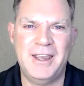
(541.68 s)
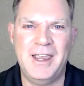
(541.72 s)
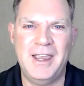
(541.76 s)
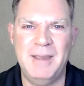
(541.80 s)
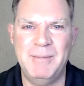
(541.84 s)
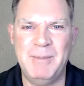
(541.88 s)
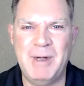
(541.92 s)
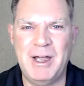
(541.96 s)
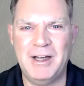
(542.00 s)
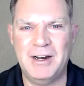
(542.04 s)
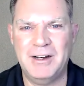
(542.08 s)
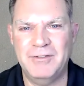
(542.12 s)
I
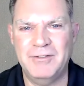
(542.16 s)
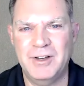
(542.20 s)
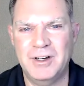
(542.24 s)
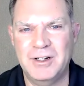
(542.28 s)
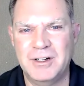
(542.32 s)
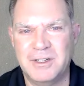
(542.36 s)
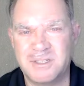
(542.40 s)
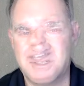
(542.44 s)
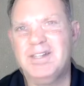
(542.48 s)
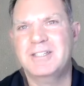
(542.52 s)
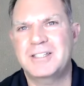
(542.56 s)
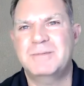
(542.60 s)
came out of
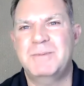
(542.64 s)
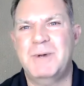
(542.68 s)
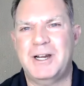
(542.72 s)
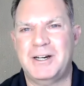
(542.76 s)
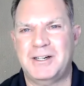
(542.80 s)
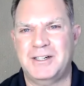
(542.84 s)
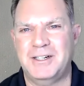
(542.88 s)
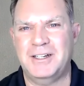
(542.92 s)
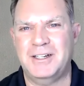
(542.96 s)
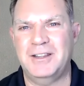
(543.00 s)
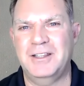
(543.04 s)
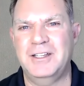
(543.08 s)
it
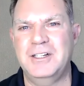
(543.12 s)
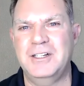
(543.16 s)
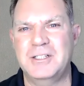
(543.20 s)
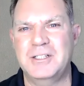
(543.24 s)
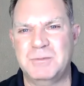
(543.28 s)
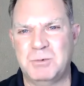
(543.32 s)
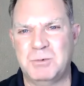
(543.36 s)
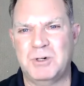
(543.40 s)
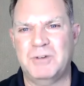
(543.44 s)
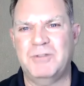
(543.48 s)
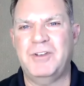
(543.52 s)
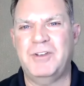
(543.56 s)
expecting
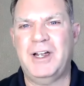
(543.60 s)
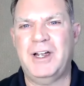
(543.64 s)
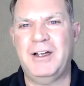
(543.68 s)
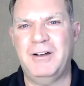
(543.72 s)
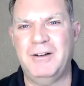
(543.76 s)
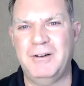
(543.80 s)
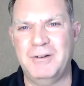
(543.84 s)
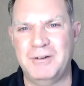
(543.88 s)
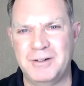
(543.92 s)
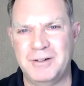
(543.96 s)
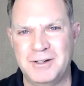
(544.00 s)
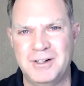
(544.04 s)
these
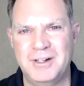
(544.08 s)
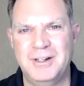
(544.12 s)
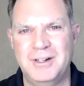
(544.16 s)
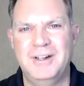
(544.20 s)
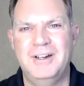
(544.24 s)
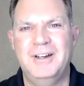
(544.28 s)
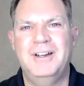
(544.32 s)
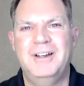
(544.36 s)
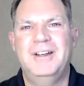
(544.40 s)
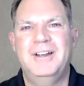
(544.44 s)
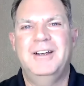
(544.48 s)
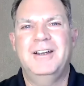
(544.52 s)
profound
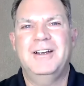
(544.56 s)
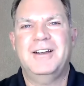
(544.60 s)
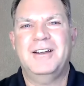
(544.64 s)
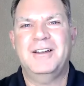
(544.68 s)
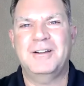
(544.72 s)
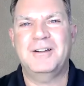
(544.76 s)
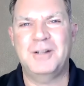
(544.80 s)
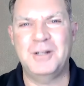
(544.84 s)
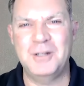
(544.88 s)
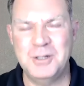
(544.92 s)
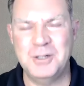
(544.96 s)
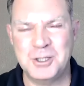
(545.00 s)

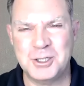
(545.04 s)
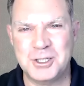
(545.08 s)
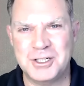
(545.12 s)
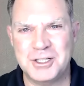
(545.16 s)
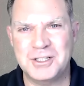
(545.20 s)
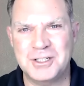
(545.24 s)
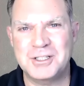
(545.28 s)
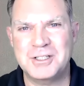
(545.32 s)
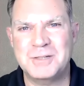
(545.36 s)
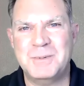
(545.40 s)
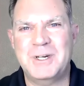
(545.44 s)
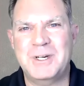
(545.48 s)

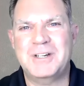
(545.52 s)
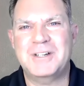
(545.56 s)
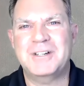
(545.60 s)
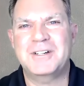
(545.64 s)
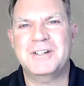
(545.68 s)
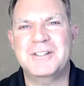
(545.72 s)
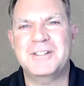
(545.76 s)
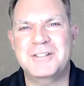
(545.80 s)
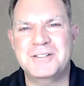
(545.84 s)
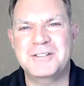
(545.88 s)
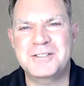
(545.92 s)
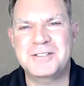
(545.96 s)
conclusions
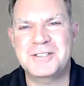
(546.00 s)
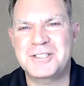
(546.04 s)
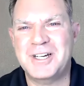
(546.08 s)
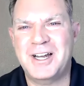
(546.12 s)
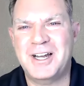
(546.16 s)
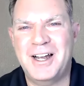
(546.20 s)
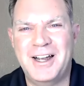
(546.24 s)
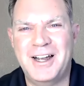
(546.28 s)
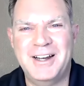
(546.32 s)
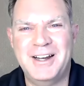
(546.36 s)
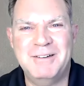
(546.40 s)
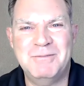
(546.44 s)

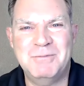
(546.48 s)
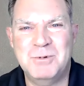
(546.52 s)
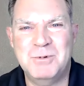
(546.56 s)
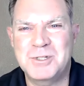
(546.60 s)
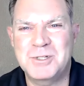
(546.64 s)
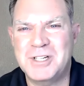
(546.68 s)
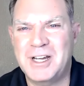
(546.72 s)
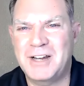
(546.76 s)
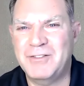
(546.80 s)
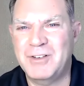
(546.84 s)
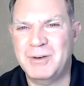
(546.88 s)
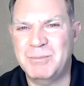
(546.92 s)
because I
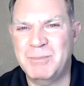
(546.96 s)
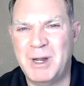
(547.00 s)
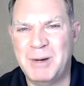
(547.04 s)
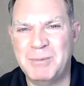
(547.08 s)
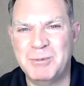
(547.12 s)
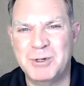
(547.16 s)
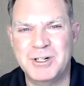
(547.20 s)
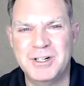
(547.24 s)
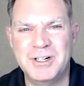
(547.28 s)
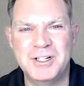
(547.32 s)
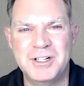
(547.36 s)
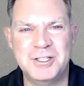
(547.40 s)
was having
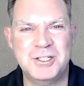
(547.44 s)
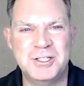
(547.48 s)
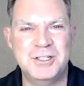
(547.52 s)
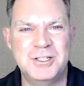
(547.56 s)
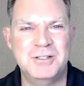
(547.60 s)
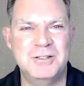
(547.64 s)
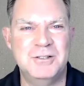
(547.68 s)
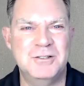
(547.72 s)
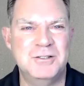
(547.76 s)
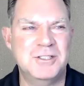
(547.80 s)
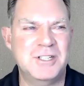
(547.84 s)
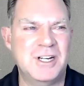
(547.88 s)
memory
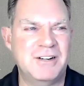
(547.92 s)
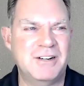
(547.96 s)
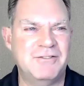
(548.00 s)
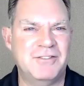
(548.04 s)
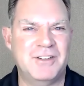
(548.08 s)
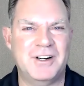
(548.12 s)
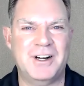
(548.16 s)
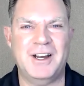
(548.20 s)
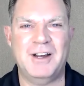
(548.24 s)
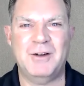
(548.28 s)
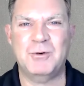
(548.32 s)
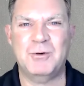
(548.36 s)
issues. I'd
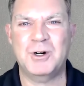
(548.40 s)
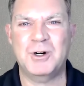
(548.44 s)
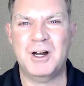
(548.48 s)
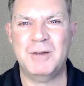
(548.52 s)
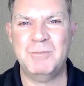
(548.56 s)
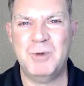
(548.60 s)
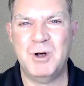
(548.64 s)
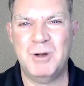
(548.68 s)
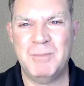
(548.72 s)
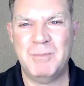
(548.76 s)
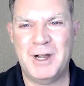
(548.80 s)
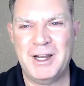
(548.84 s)
forget where
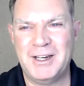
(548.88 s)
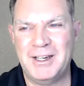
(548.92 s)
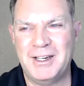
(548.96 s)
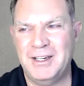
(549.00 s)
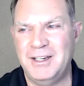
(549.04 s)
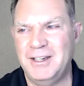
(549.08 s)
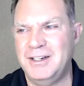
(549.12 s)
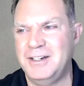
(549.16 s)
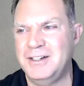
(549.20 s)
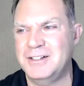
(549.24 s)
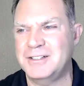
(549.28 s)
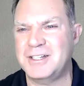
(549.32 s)
I put my
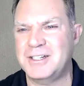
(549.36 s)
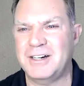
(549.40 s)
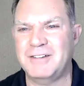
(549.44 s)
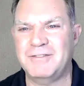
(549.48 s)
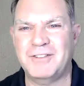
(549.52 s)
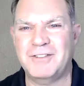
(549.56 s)
keys.